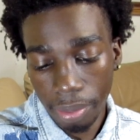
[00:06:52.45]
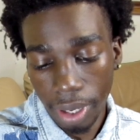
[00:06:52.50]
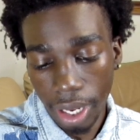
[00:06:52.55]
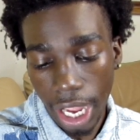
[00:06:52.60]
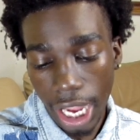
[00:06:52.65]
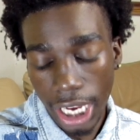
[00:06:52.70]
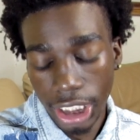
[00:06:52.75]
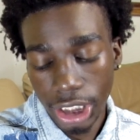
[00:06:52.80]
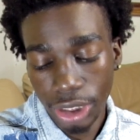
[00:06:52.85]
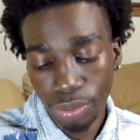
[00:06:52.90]

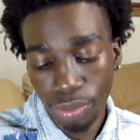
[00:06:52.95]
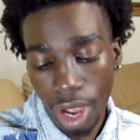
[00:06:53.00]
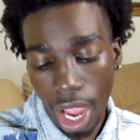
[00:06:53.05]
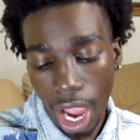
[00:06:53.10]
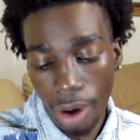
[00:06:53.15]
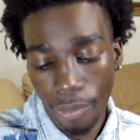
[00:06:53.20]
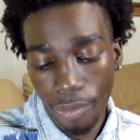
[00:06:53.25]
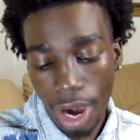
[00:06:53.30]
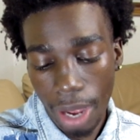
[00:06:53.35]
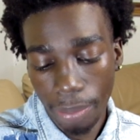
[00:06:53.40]
Asian will
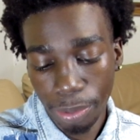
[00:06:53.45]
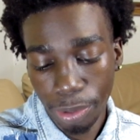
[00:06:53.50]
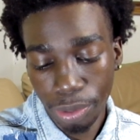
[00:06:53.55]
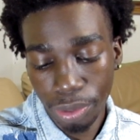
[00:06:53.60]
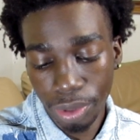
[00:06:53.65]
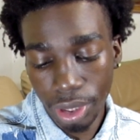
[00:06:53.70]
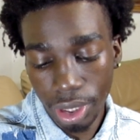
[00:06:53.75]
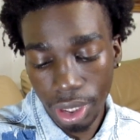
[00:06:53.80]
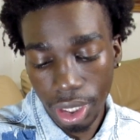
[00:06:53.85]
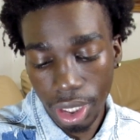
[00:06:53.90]
out rap you,
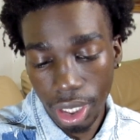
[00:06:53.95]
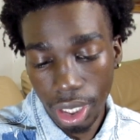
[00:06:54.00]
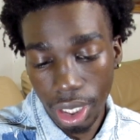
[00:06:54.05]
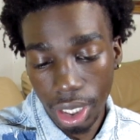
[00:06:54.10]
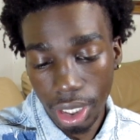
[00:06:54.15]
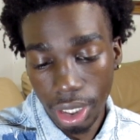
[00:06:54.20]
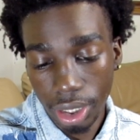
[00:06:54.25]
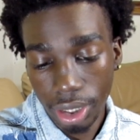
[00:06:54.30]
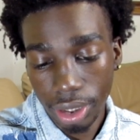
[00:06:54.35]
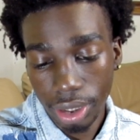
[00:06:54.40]

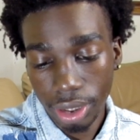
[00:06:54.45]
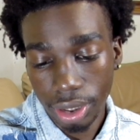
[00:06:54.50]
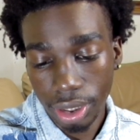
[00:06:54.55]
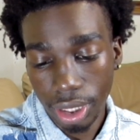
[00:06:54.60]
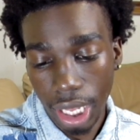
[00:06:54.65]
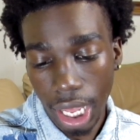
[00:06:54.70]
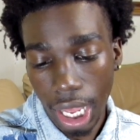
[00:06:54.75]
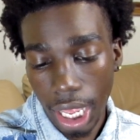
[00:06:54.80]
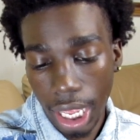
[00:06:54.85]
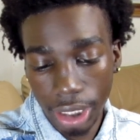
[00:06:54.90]
duh.
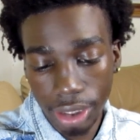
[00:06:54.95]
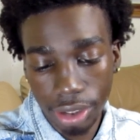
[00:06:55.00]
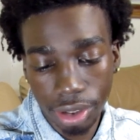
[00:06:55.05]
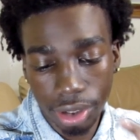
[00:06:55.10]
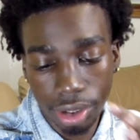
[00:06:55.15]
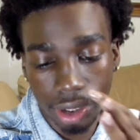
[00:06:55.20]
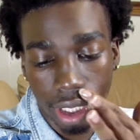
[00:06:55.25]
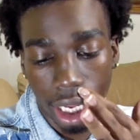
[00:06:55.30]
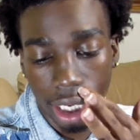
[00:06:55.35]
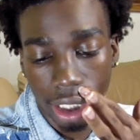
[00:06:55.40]
I guess
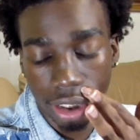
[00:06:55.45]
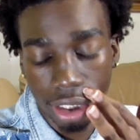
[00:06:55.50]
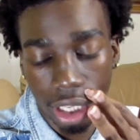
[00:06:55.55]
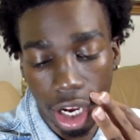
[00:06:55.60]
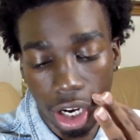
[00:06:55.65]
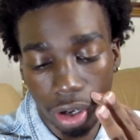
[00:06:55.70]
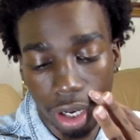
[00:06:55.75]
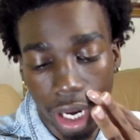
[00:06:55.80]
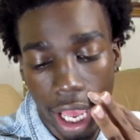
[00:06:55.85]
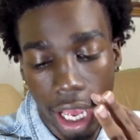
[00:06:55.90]
you gotta
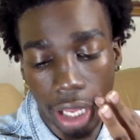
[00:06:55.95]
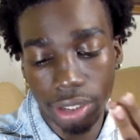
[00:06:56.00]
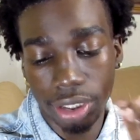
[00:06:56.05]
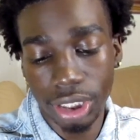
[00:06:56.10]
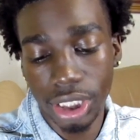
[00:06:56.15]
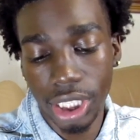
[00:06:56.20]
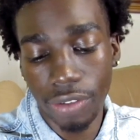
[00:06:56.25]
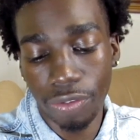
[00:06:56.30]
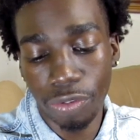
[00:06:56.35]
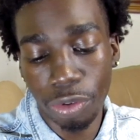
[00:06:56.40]
talk loud to
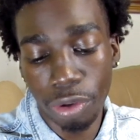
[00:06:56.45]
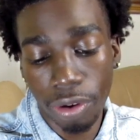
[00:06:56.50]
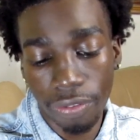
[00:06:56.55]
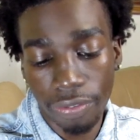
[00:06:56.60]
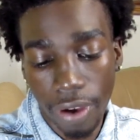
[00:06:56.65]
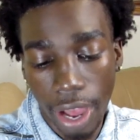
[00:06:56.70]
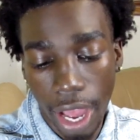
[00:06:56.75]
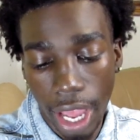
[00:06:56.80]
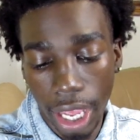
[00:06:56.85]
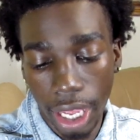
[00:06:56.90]
see if you can
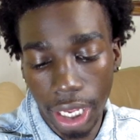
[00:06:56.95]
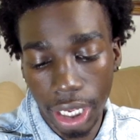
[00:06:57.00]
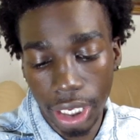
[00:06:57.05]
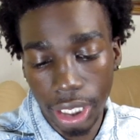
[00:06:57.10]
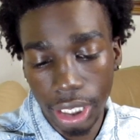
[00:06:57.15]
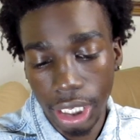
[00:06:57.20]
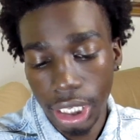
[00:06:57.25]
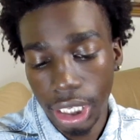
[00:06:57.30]
fight.